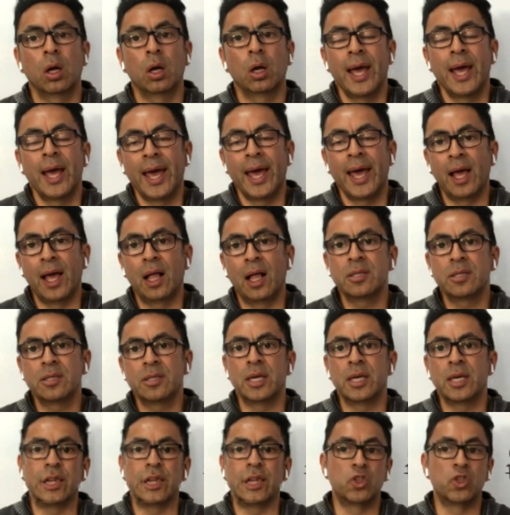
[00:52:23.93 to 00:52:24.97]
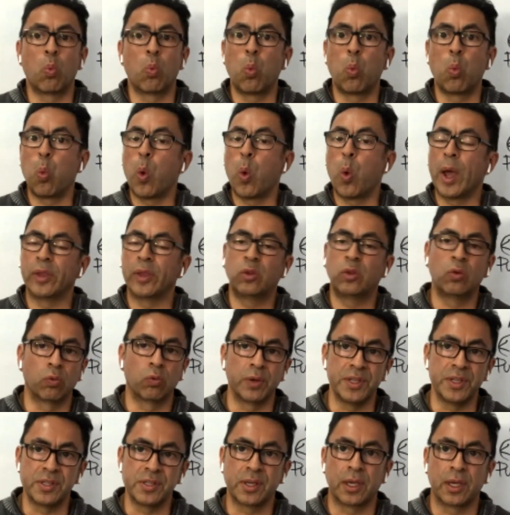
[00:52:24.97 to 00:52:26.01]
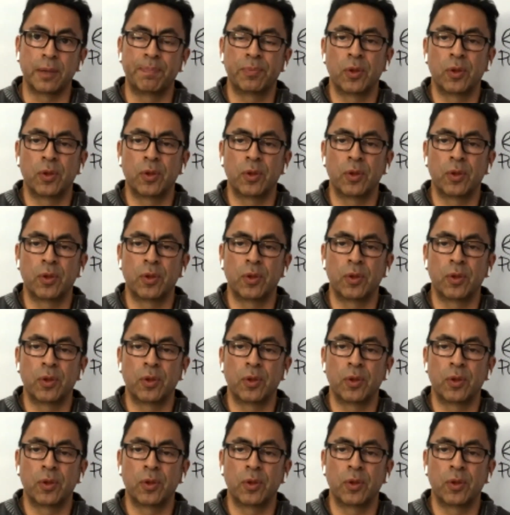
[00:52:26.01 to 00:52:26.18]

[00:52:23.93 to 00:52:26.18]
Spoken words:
Else, it's way too risky.